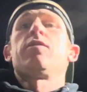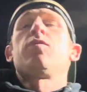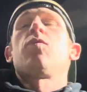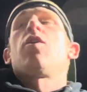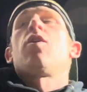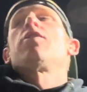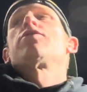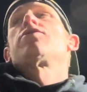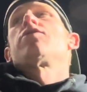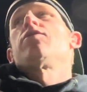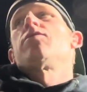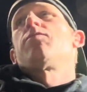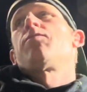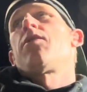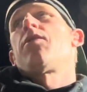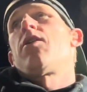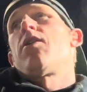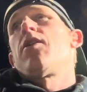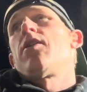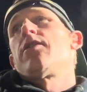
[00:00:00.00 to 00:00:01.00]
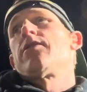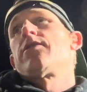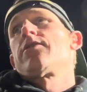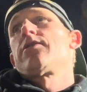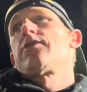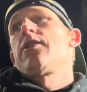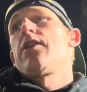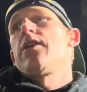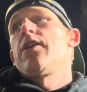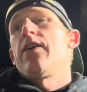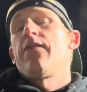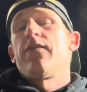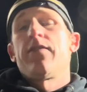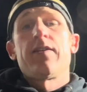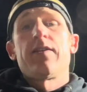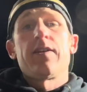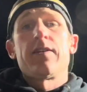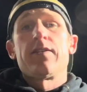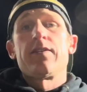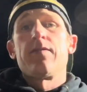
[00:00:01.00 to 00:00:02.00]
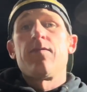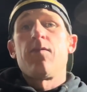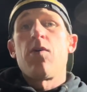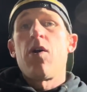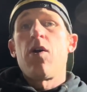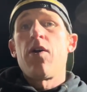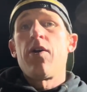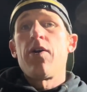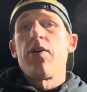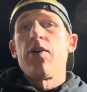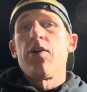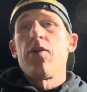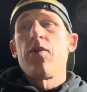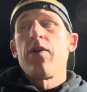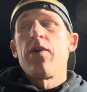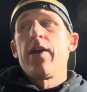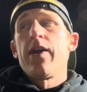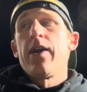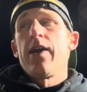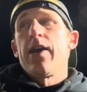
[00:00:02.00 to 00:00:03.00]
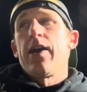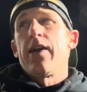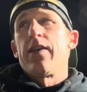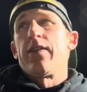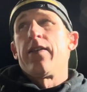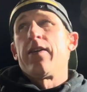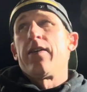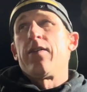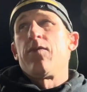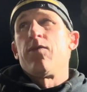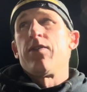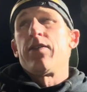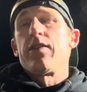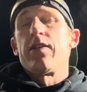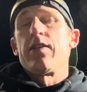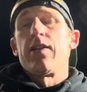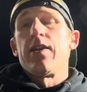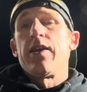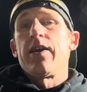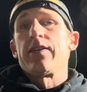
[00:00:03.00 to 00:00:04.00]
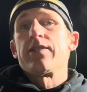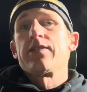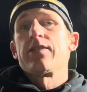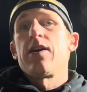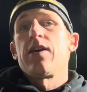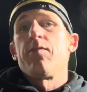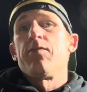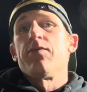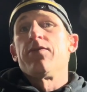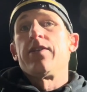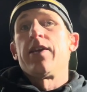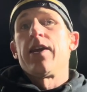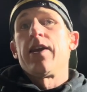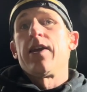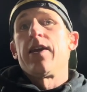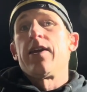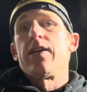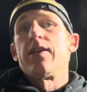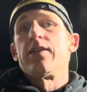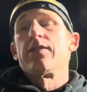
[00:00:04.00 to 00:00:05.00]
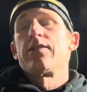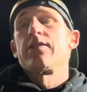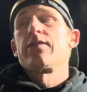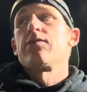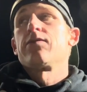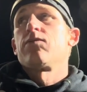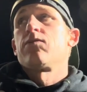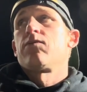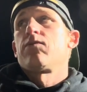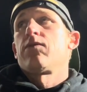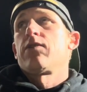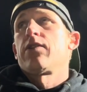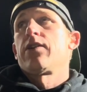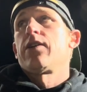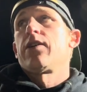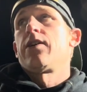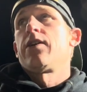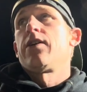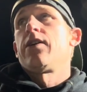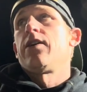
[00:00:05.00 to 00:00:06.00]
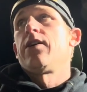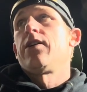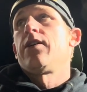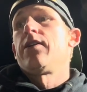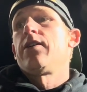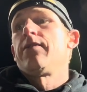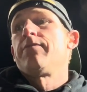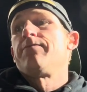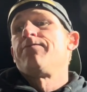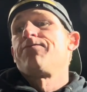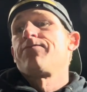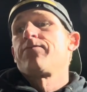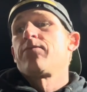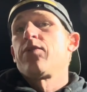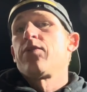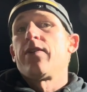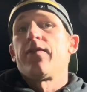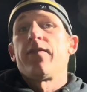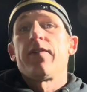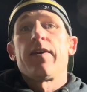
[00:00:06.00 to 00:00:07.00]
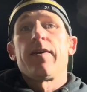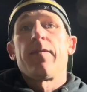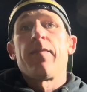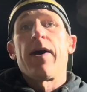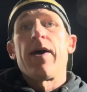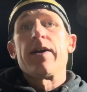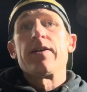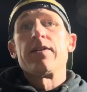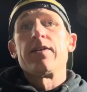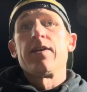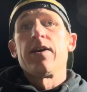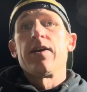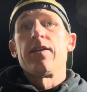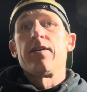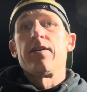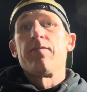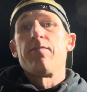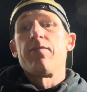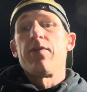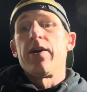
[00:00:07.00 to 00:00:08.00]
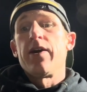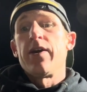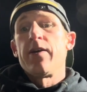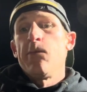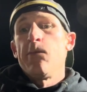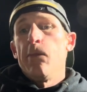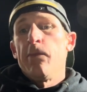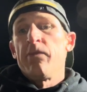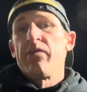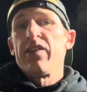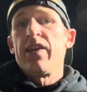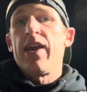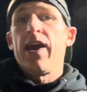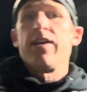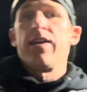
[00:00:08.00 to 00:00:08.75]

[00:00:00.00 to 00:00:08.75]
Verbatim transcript: wash all the parts, everything tomorrow and then within the next couple days we're gonna um, put everything back together but yeah